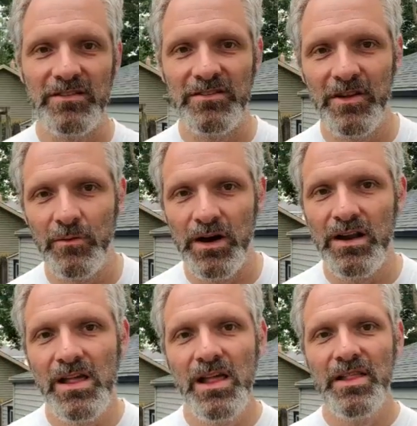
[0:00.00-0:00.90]
and still
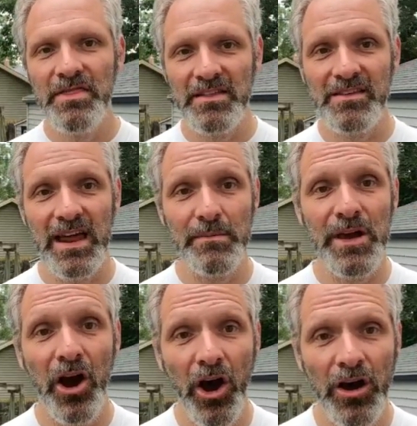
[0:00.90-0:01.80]
won. That's got to be
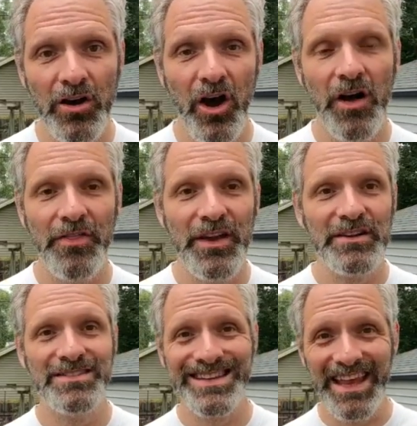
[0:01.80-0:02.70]
hard on
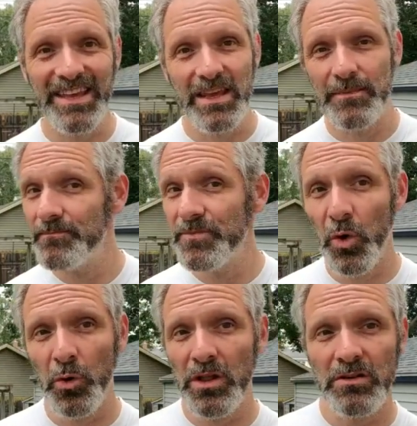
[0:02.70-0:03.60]
their psyche.
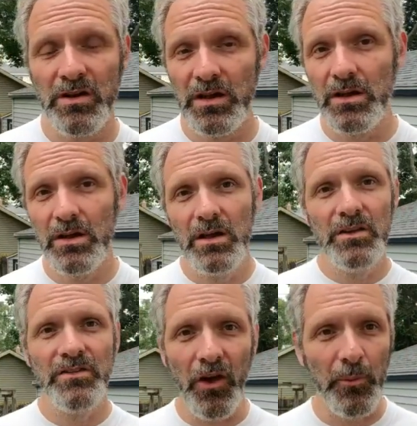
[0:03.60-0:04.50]
Totally agree.
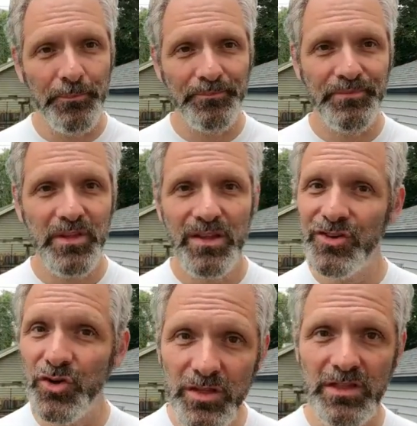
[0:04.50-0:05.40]
So,
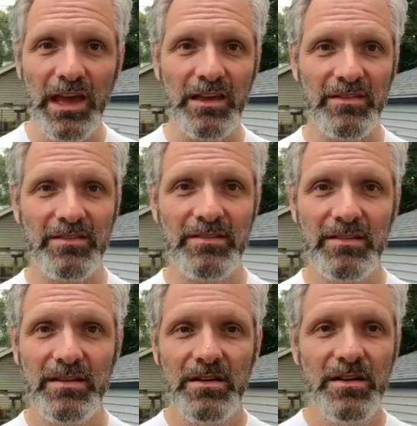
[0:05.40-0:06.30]
good things,
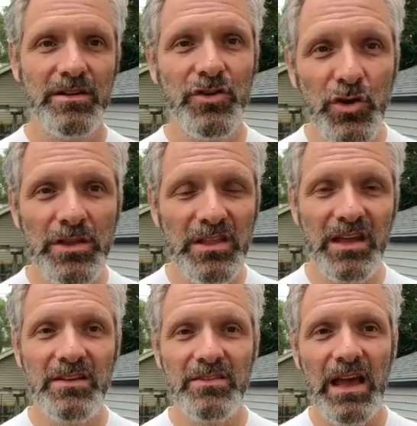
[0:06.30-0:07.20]

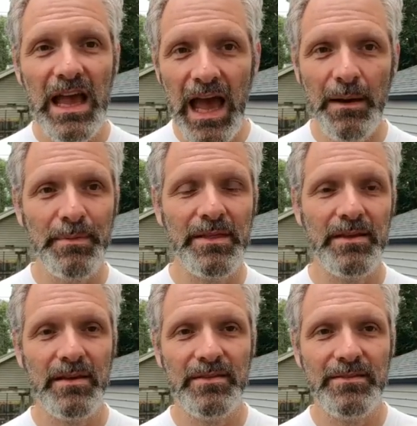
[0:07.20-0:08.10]
happy
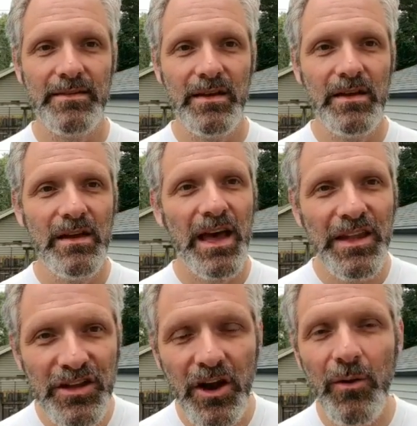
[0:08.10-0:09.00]
things.
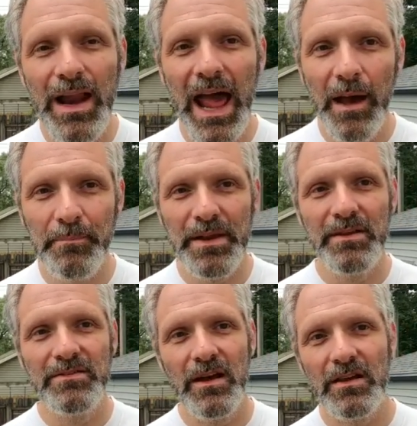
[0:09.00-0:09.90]
And you know what
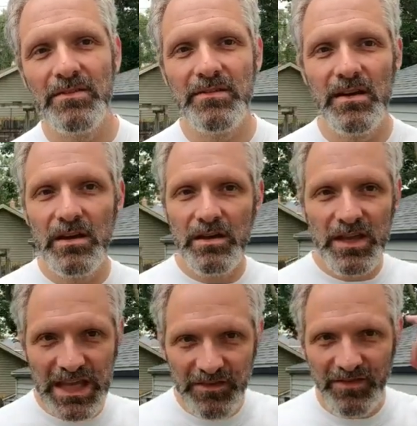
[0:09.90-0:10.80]
happiness does?
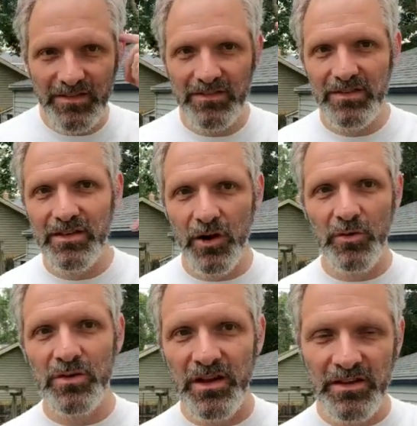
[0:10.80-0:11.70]
Gives us,
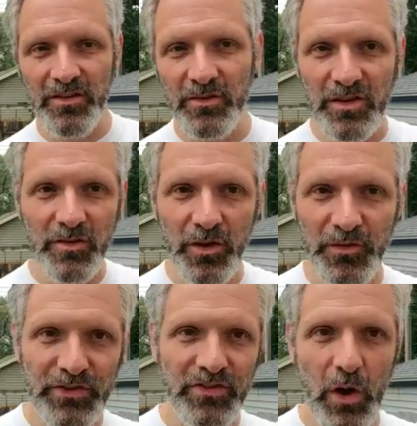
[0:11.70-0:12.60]
gets those
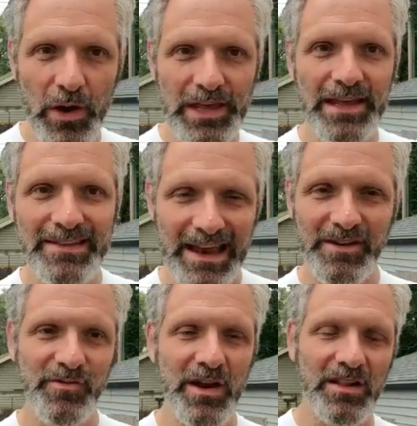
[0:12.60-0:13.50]
endorphins going, gets that
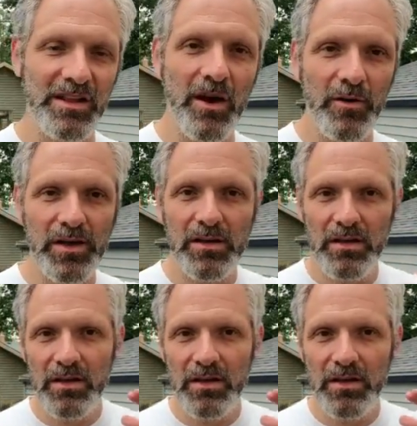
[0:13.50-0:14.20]
adrenaline going,